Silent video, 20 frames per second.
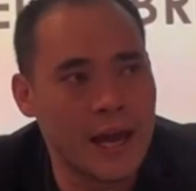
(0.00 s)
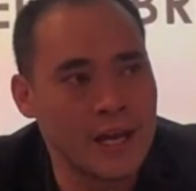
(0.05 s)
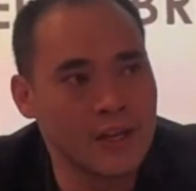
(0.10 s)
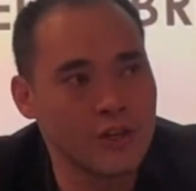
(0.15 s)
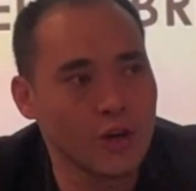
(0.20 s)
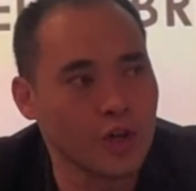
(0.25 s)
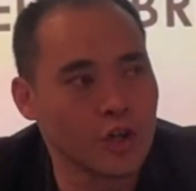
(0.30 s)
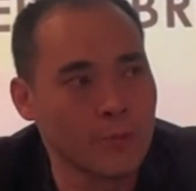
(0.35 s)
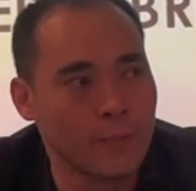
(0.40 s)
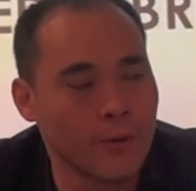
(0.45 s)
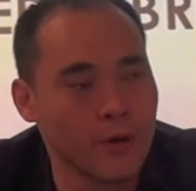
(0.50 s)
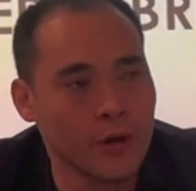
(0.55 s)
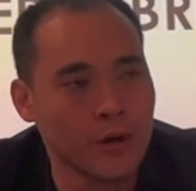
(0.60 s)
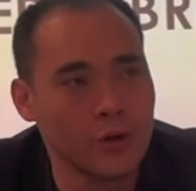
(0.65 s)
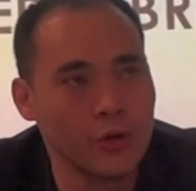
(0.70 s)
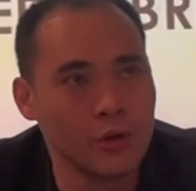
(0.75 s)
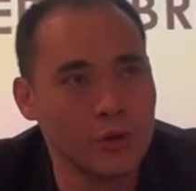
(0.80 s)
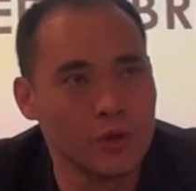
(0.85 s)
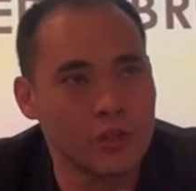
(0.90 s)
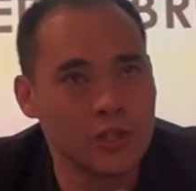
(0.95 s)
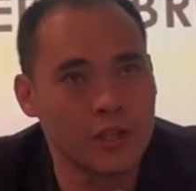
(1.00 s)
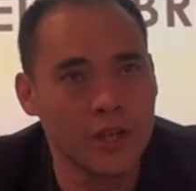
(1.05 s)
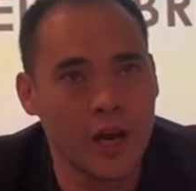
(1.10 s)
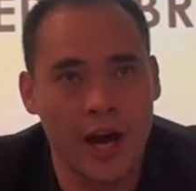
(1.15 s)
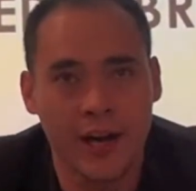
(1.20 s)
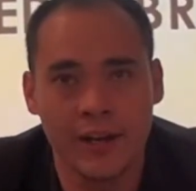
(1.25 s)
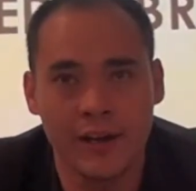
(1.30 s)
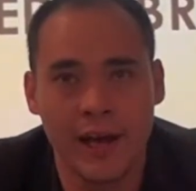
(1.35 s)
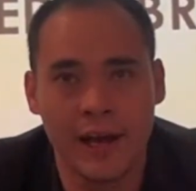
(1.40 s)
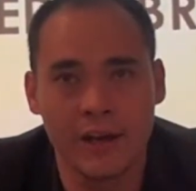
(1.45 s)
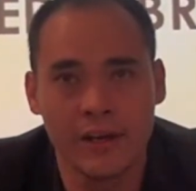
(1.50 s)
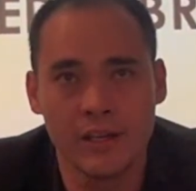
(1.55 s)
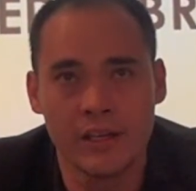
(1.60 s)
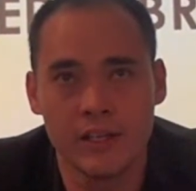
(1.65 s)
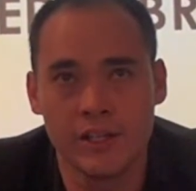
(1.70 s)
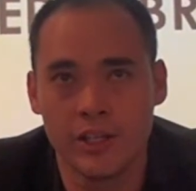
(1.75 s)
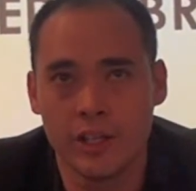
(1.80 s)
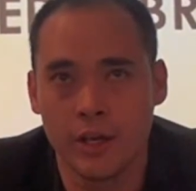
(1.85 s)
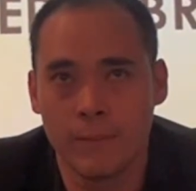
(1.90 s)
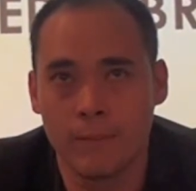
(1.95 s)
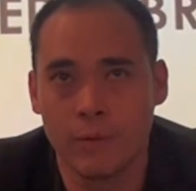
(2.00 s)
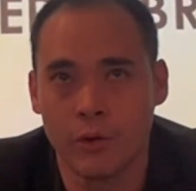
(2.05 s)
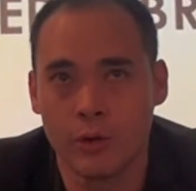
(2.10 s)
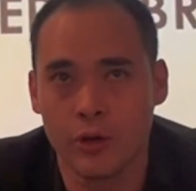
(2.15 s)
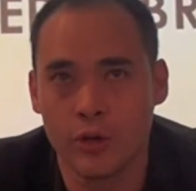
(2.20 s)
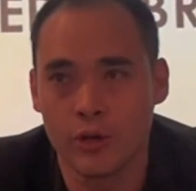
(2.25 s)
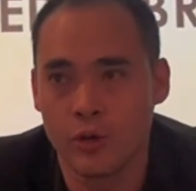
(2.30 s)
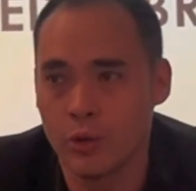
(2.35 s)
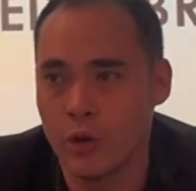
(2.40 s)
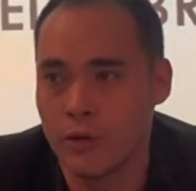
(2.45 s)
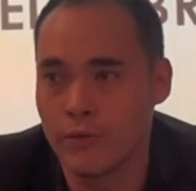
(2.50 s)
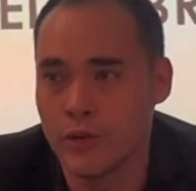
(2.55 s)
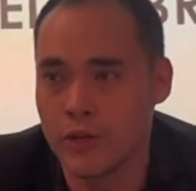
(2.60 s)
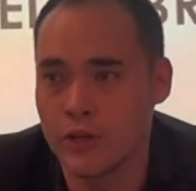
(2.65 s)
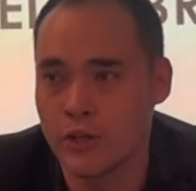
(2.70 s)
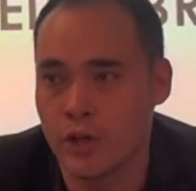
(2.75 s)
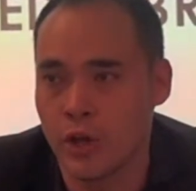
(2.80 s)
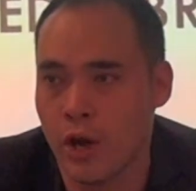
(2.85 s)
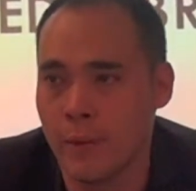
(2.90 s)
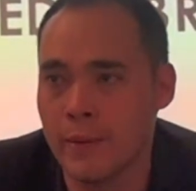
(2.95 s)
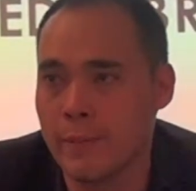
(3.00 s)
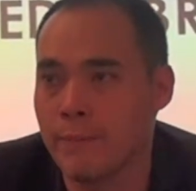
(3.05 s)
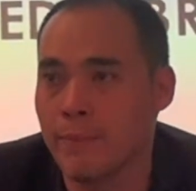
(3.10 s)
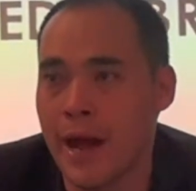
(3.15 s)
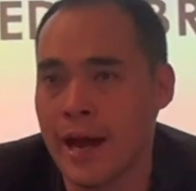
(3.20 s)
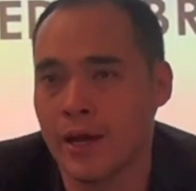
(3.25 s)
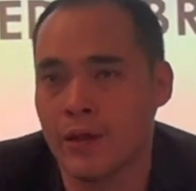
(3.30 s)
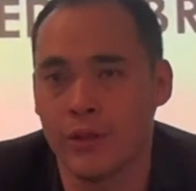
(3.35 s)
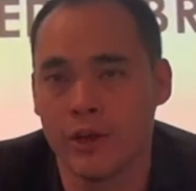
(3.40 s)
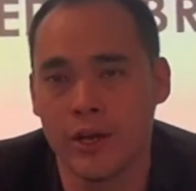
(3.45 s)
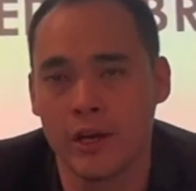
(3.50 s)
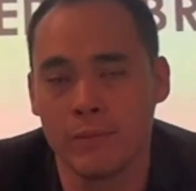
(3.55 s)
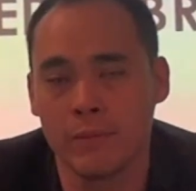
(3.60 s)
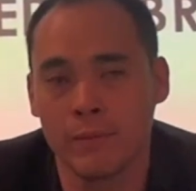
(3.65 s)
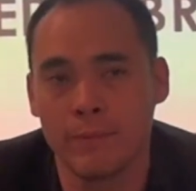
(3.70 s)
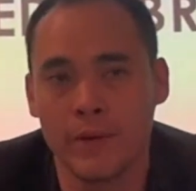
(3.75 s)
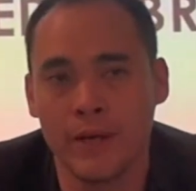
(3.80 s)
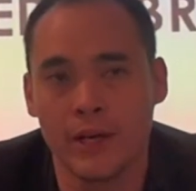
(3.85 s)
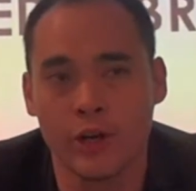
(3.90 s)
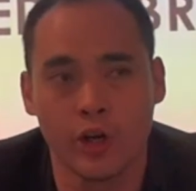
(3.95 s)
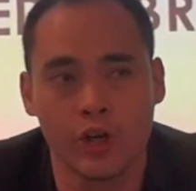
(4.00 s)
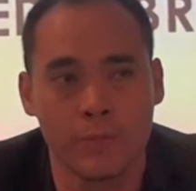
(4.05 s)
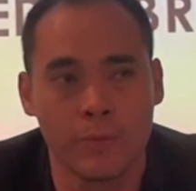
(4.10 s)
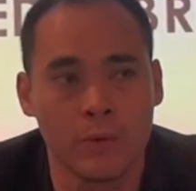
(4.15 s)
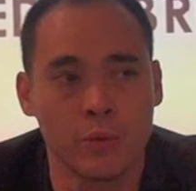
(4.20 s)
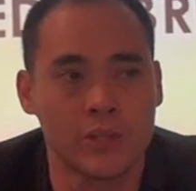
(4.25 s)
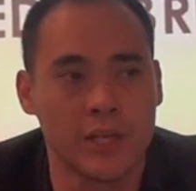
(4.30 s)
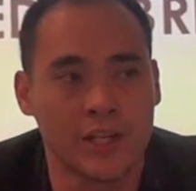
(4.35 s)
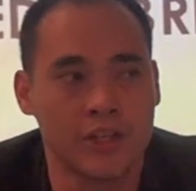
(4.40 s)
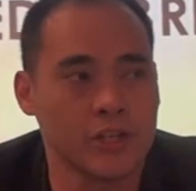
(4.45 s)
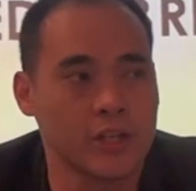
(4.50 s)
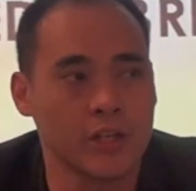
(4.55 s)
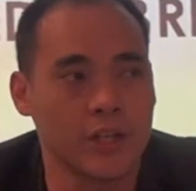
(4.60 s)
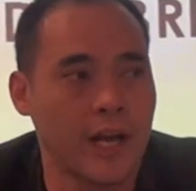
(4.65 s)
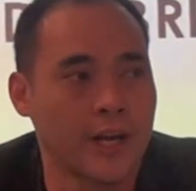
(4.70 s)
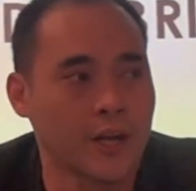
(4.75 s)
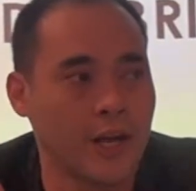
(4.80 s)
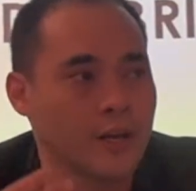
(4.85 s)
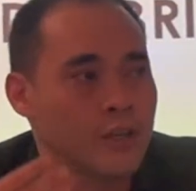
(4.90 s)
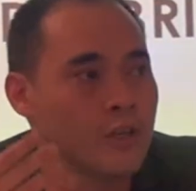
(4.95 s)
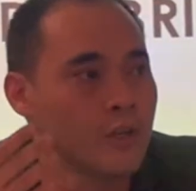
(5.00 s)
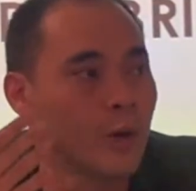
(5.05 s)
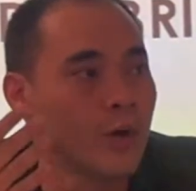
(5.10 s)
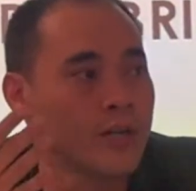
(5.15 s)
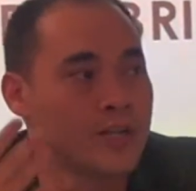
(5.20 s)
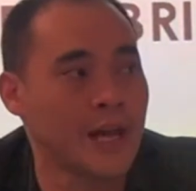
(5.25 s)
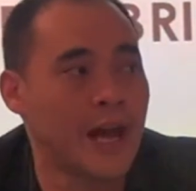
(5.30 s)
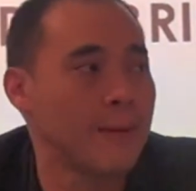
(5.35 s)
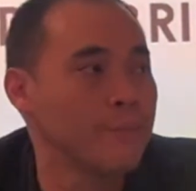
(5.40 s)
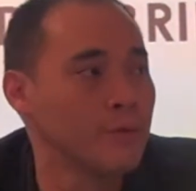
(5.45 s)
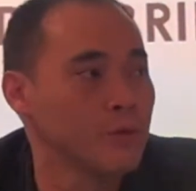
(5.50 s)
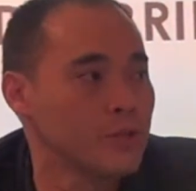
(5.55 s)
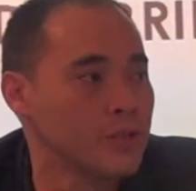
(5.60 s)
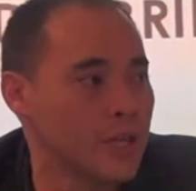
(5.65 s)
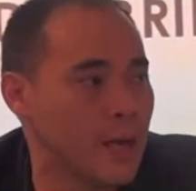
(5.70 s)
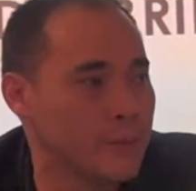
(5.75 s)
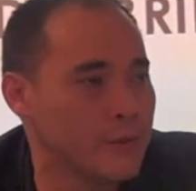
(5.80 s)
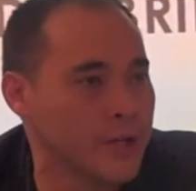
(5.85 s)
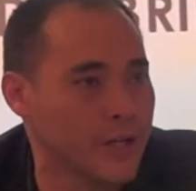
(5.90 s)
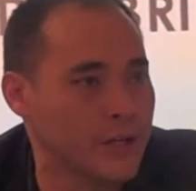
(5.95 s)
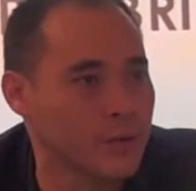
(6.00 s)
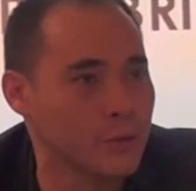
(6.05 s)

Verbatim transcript: as an entrepreneur who started out in Singapore 12 years ago, I mean, back then, being an entrepreneur was actually, you know, a taboo subject.